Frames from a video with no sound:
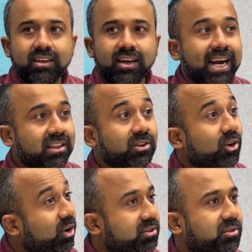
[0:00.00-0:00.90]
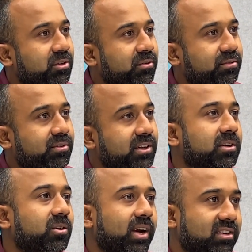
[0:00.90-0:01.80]
at the cost of
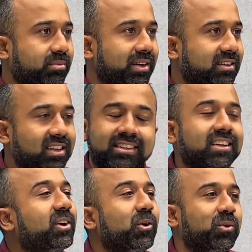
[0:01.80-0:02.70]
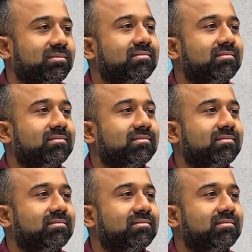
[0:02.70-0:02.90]
return on ad spends? And he said no.